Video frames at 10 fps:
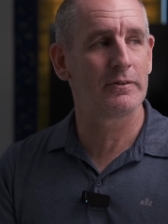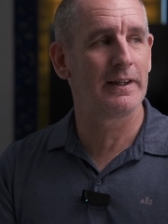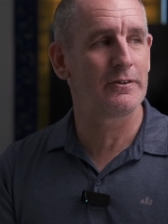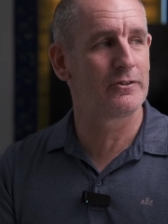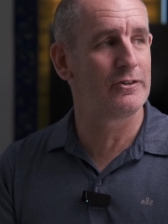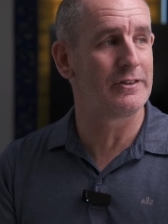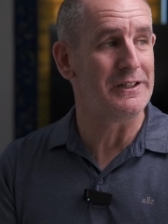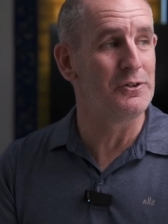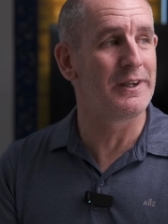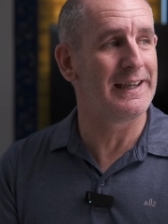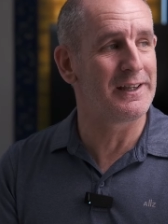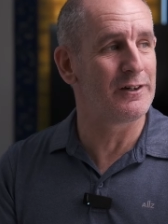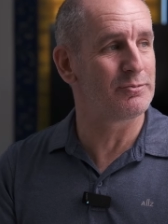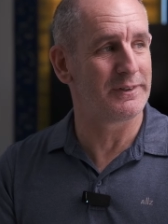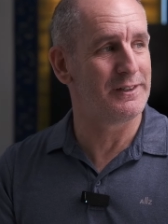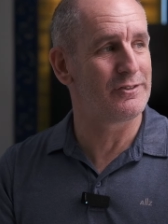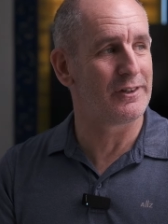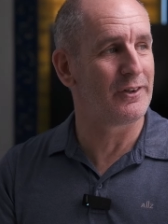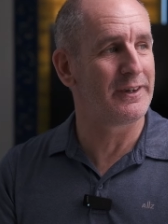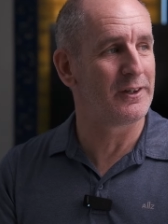that that's just the UK government is ah, the
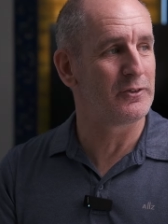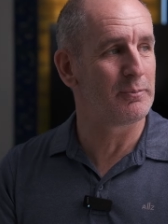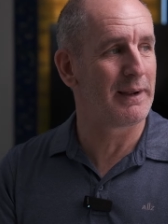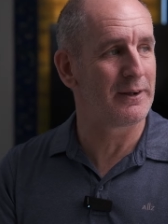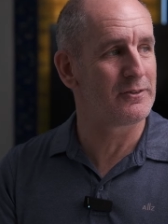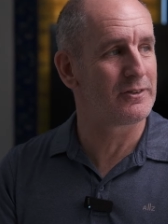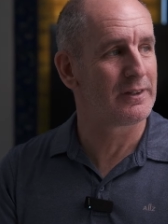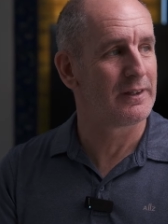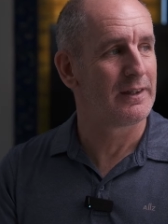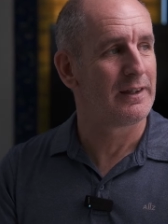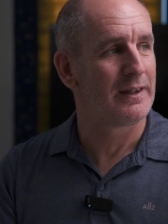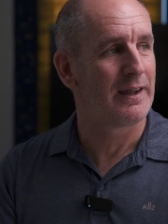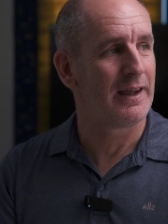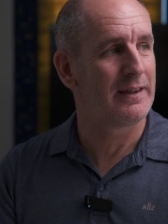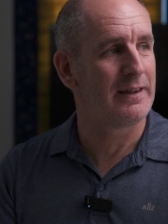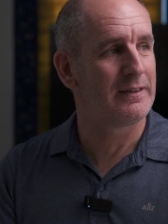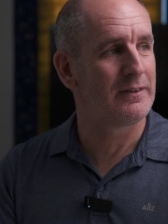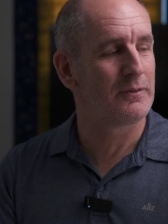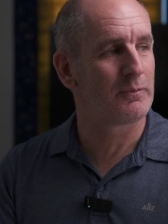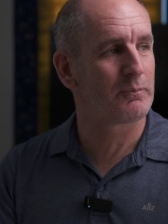nine hundred. Oh, okay, yeah. And
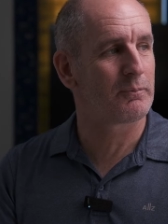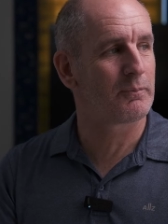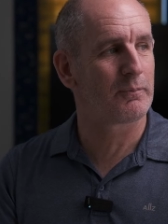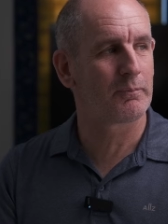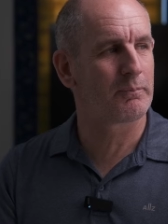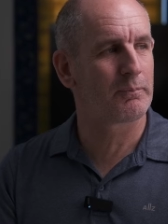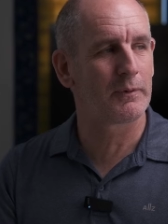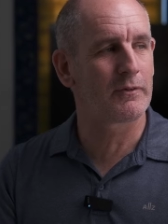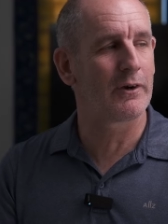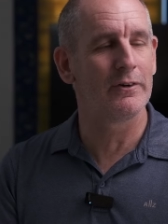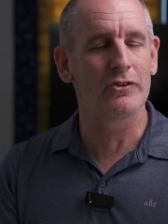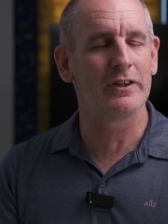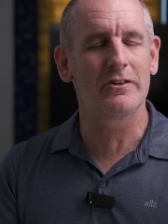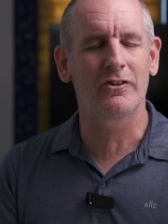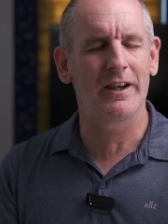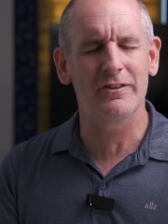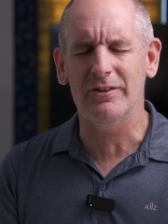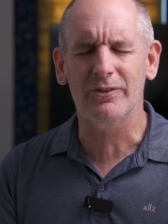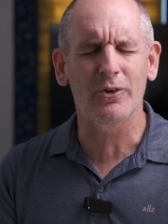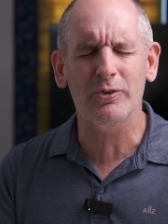then with currency exchange, it
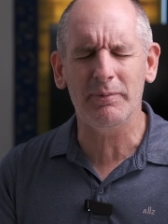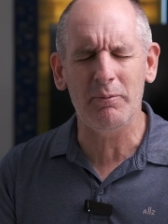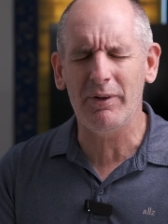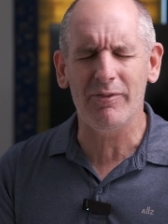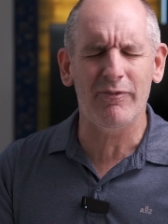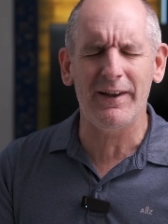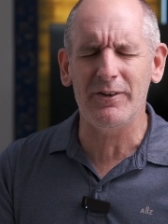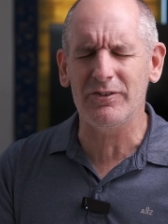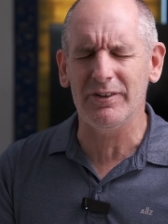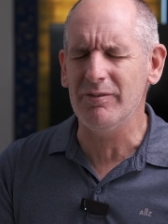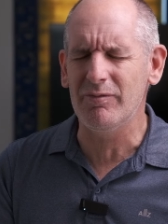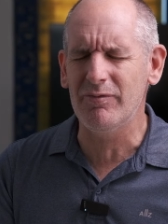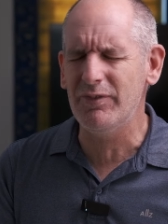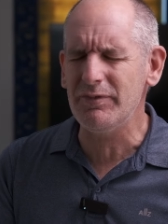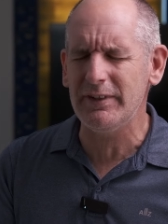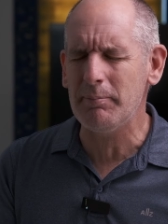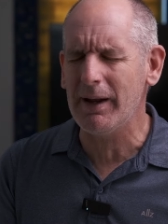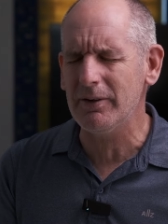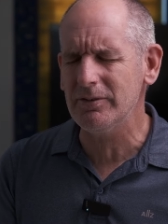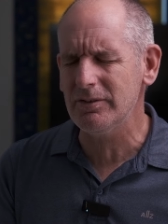cost me one thousand and fifty
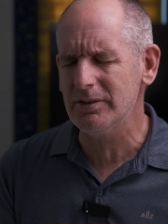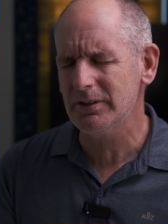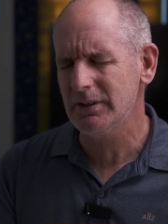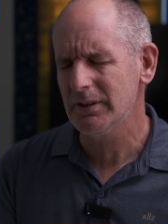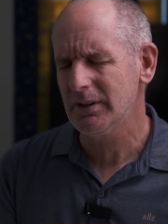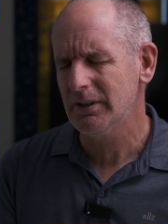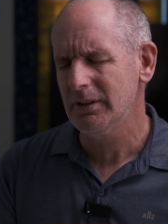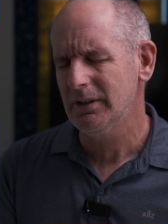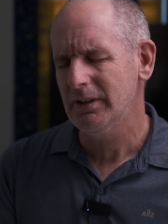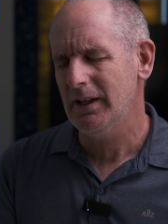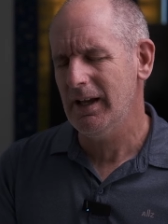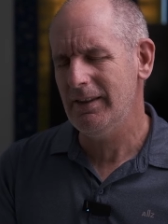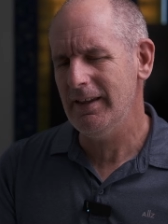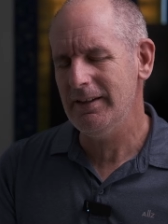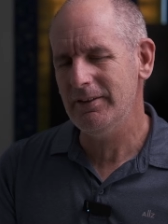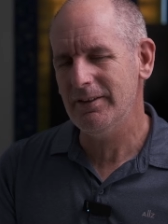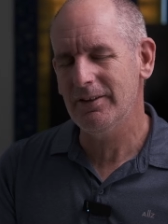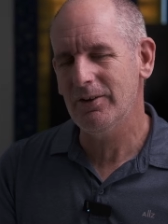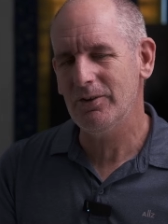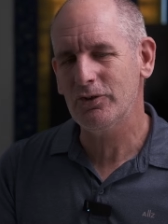pounds. Ah. And then
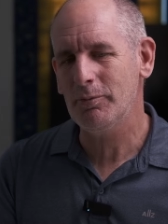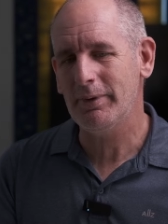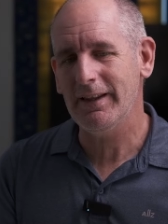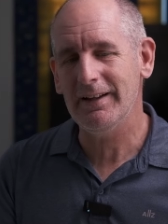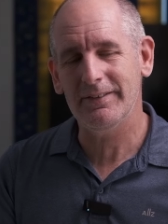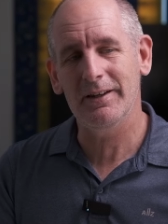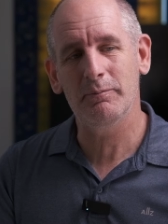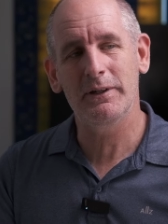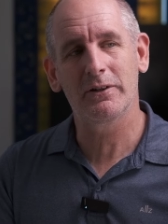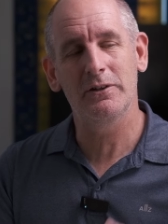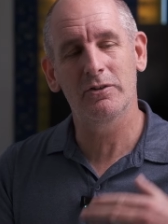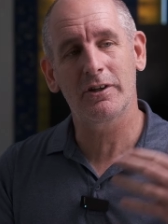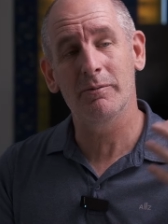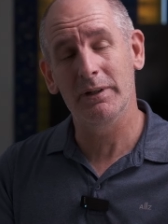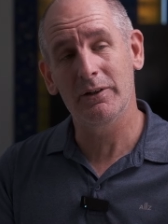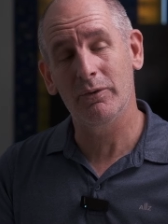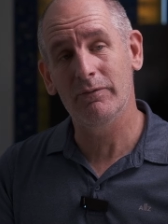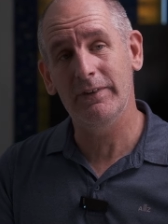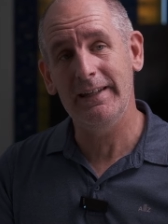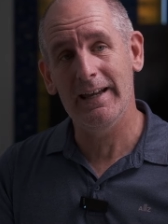on top of that, then we've got to use a company called
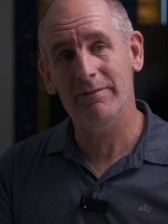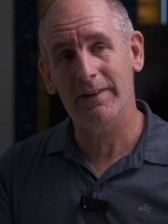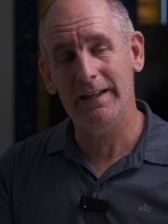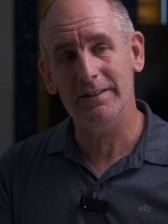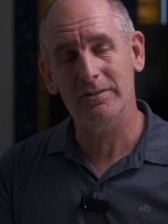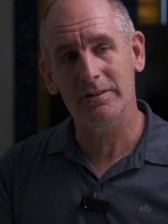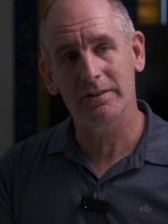VFS,